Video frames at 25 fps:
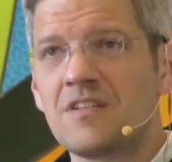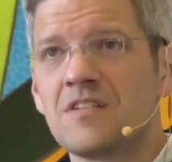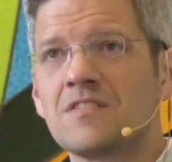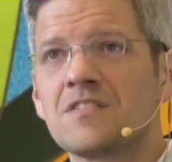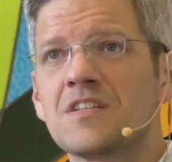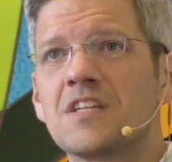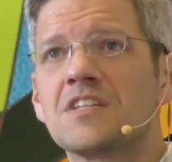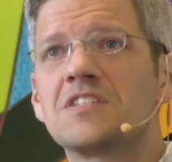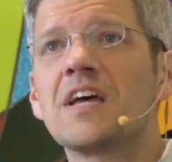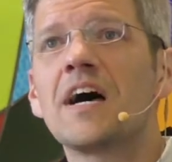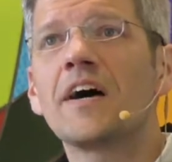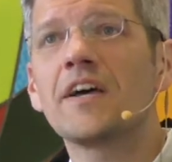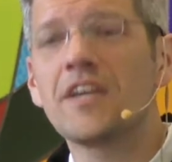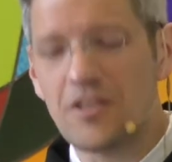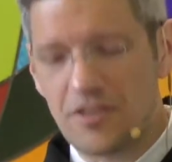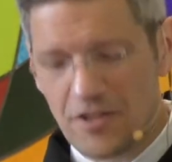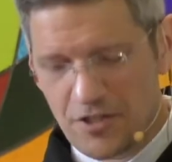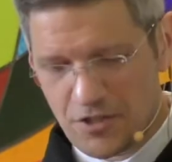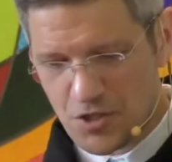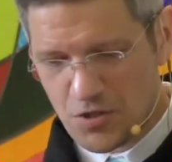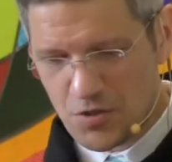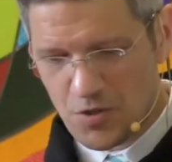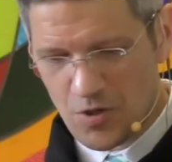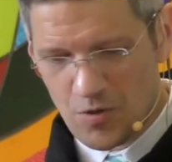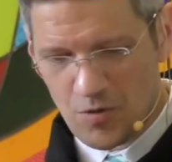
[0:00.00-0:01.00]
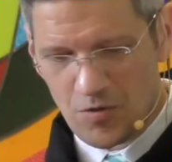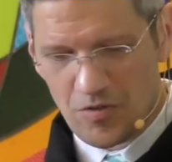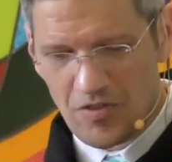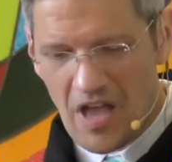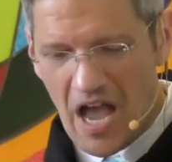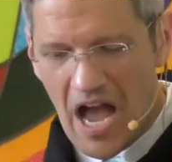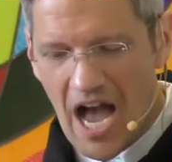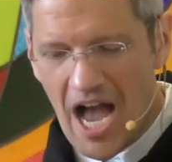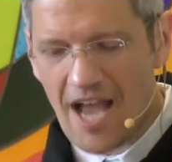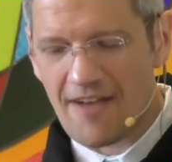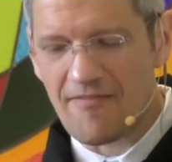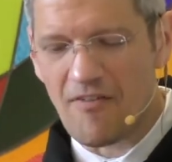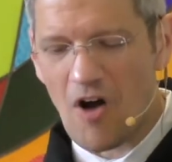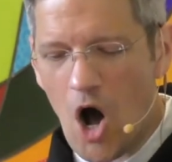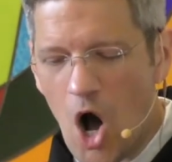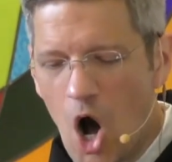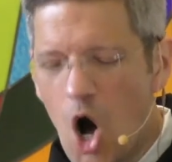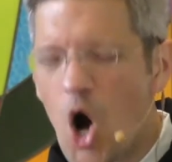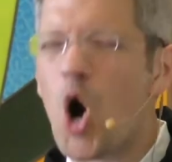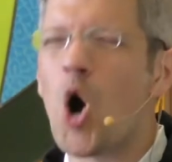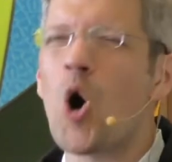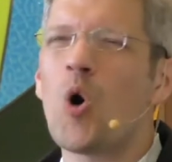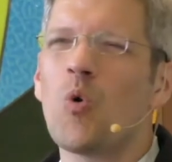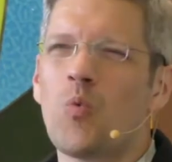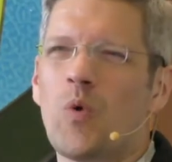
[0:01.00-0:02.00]
To tell you the truth, I've
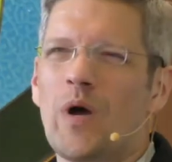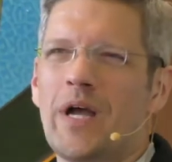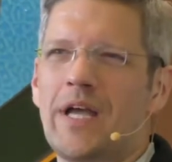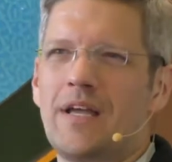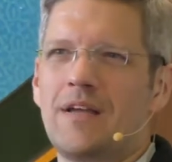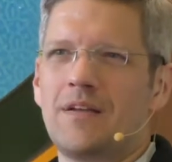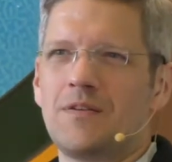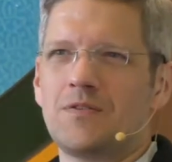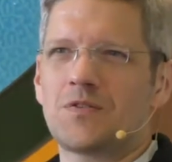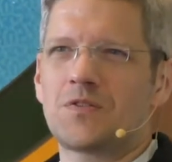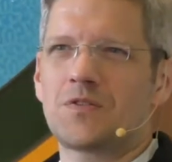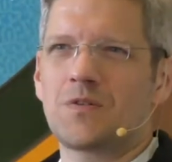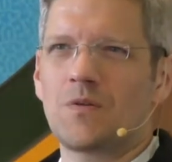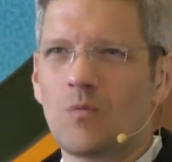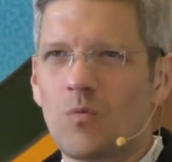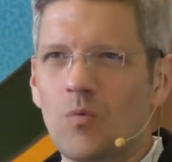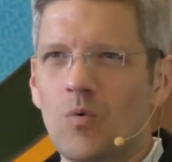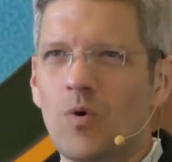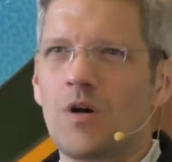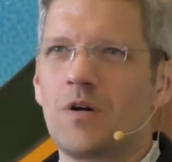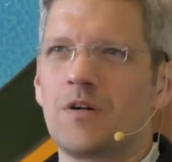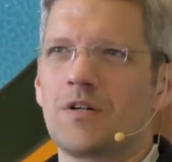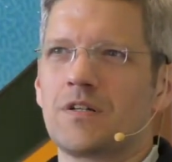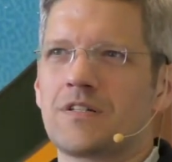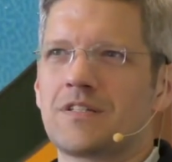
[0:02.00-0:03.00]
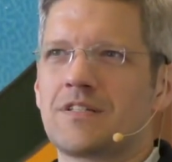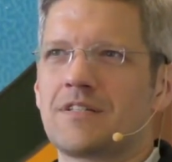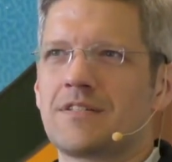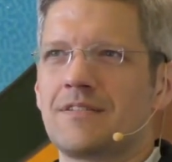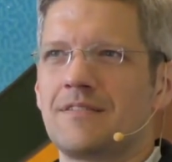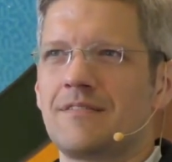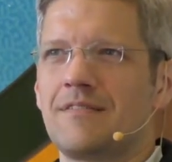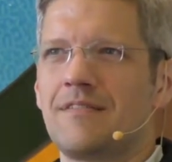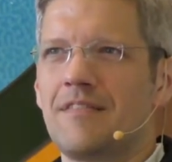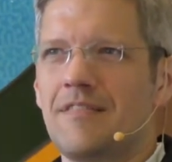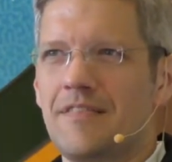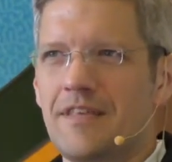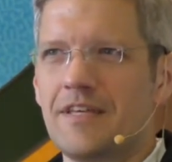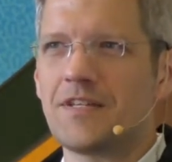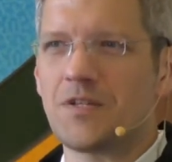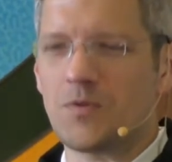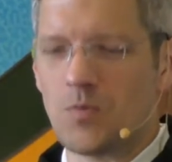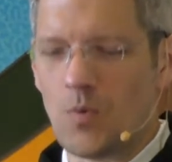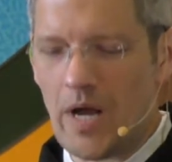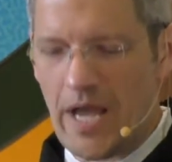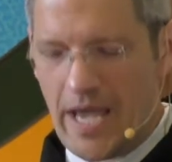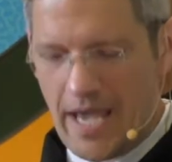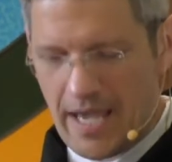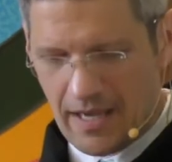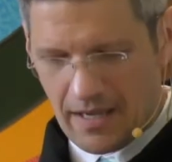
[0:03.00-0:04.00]
always worked this
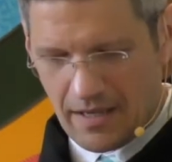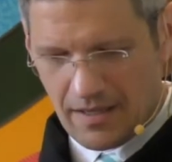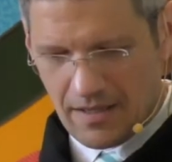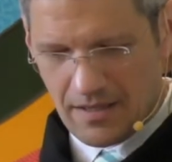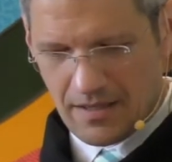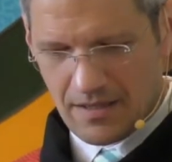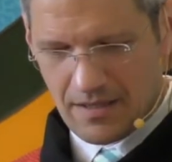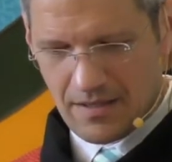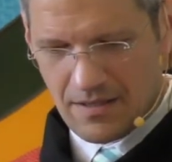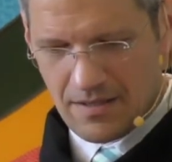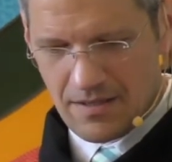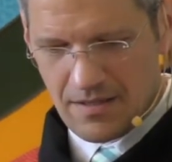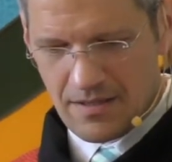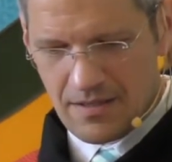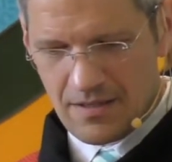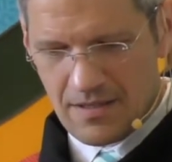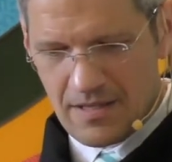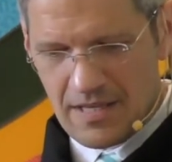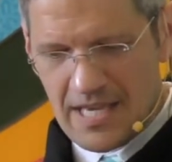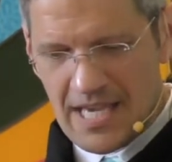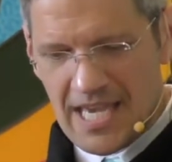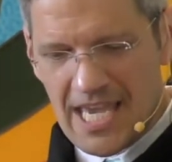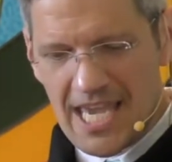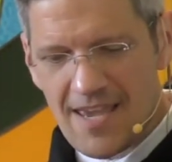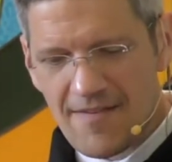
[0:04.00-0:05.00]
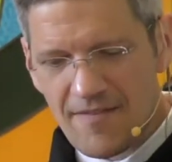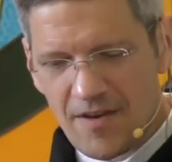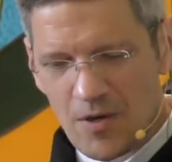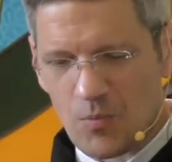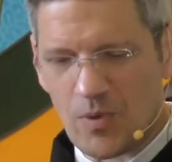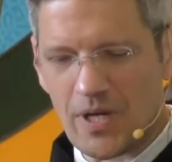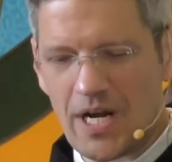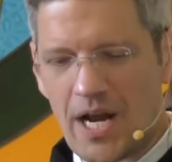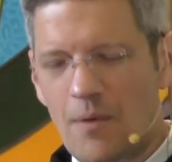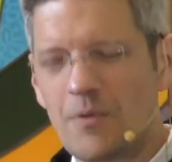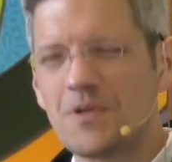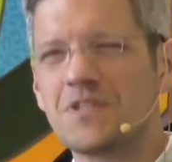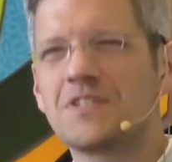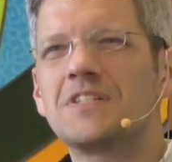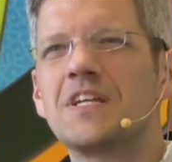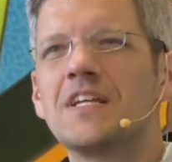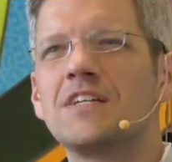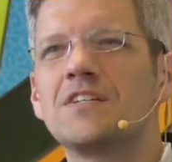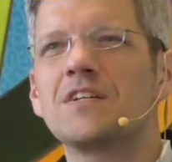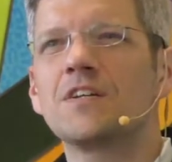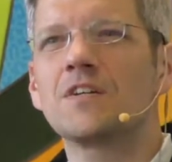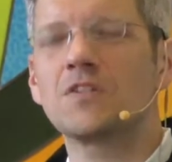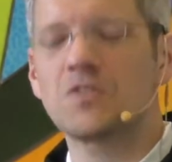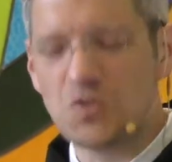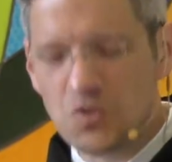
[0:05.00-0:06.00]
way. Even when I was
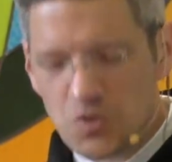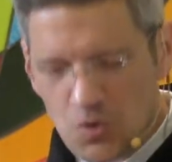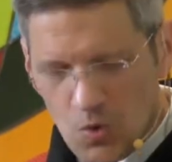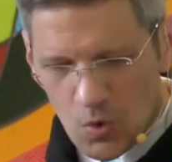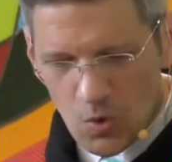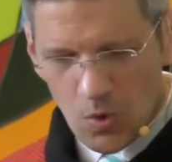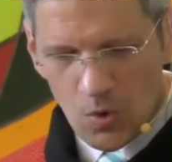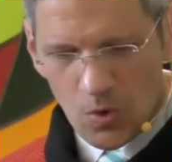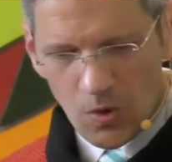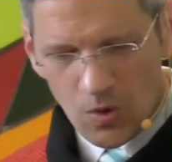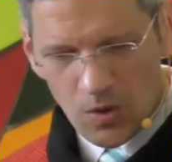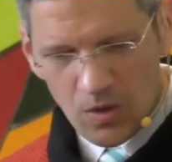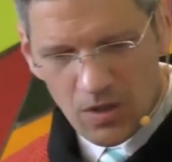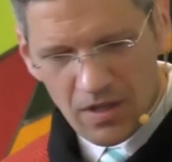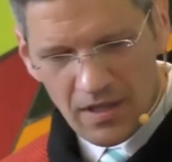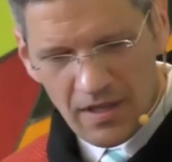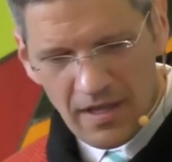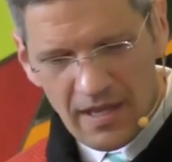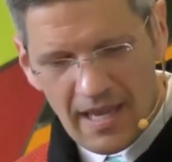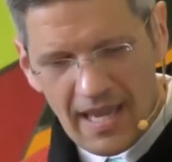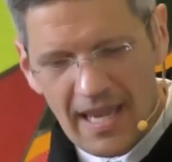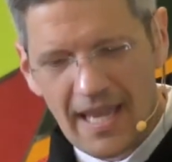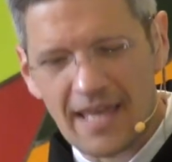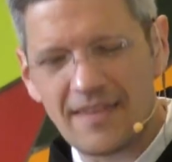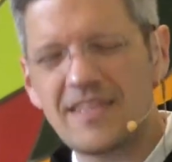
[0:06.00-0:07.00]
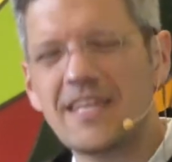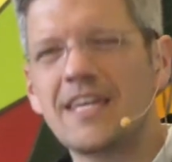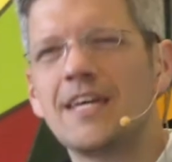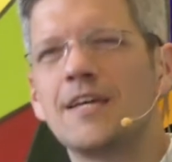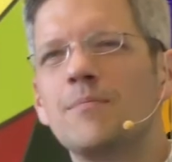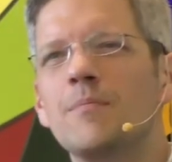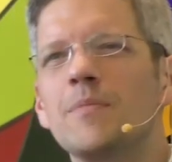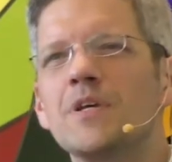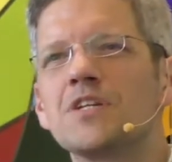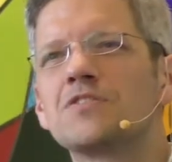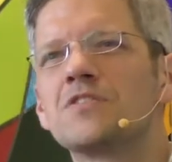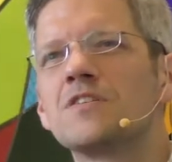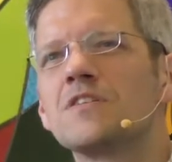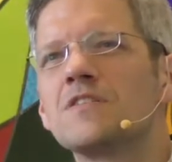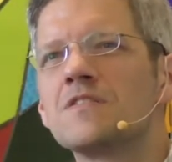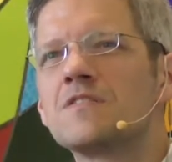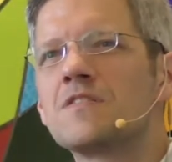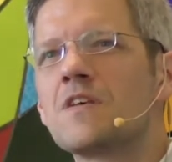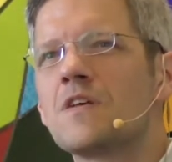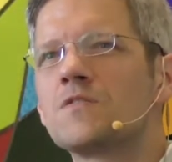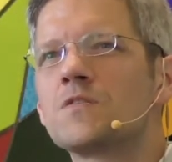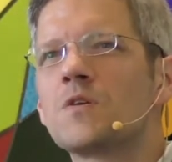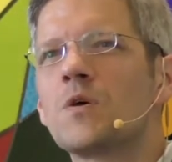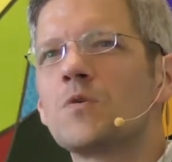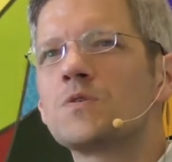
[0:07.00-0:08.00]
teaching school and the admissions
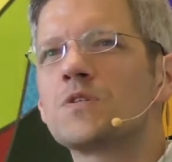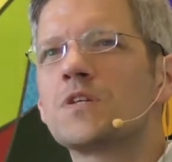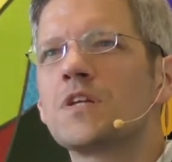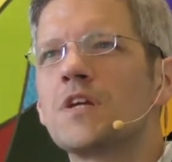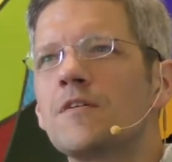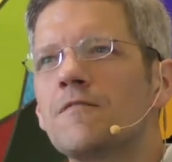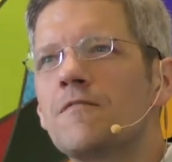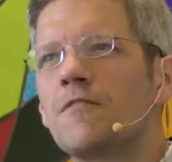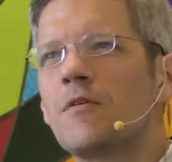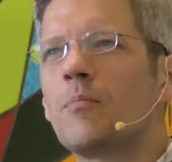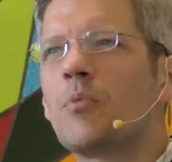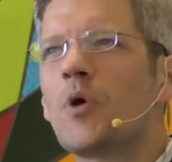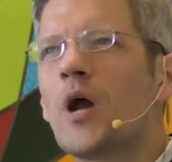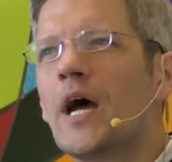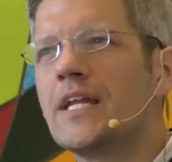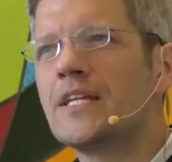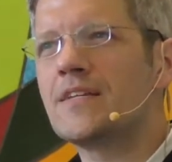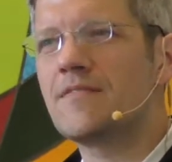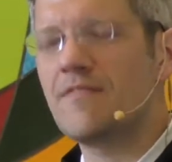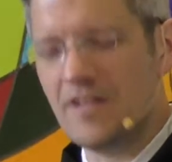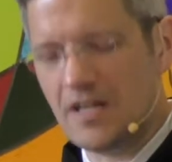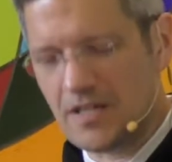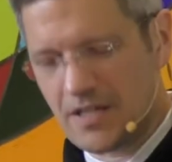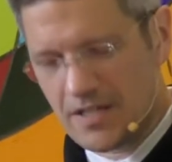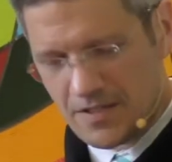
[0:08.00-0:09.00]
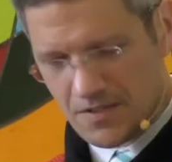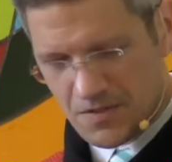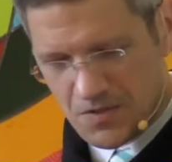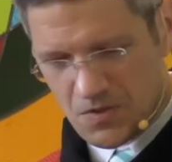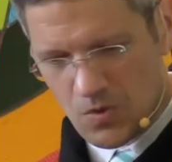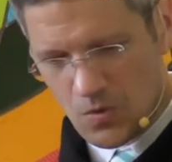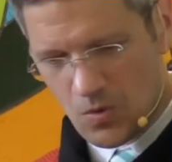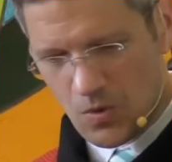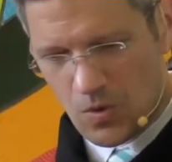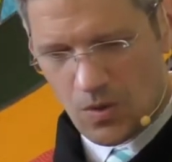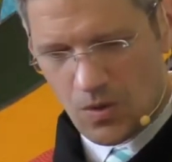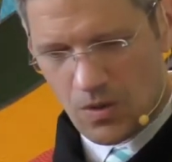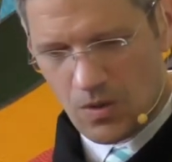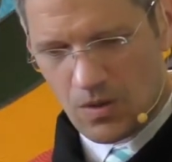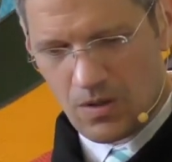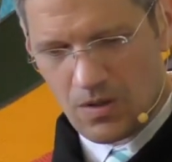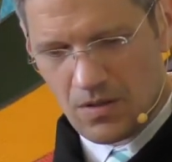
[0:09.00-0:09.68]
associate for Bright Divinity School.